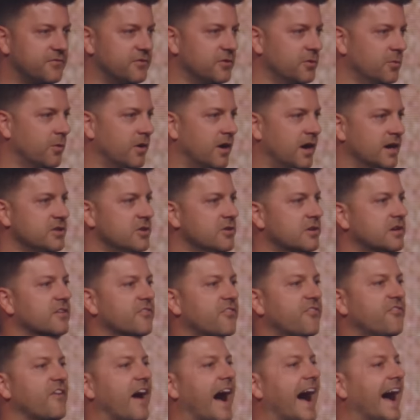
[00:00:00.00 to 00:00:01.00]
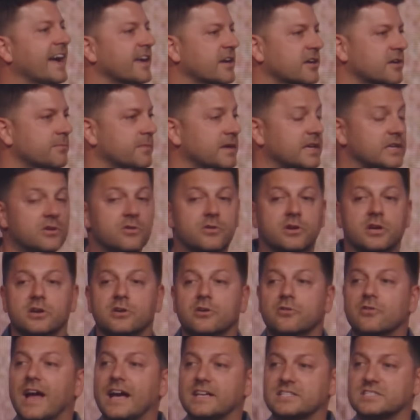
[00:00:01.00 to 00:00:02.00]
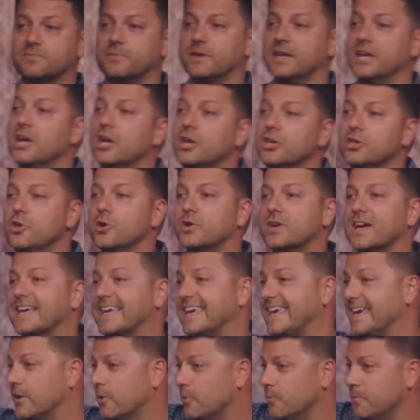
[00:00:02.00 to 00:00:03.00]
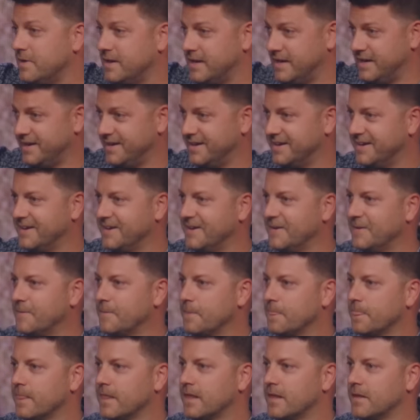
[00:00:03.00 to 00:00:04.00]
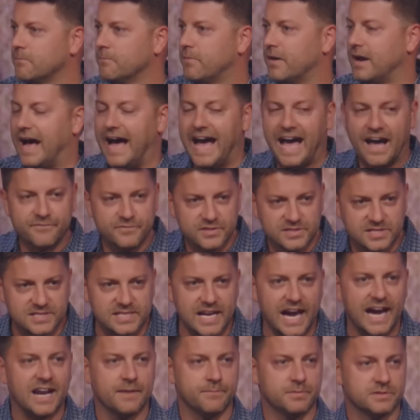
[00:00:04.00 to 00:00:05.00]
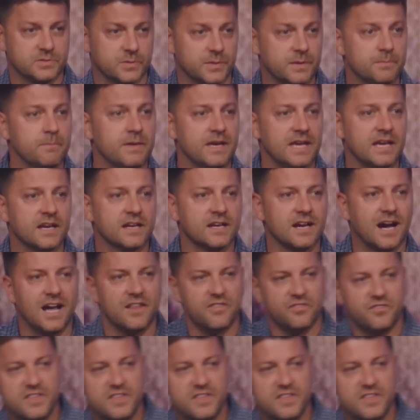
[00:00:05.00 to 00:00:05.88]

you want. You can fire me. You can arrest me. You can kill me. But I've decided between me and God,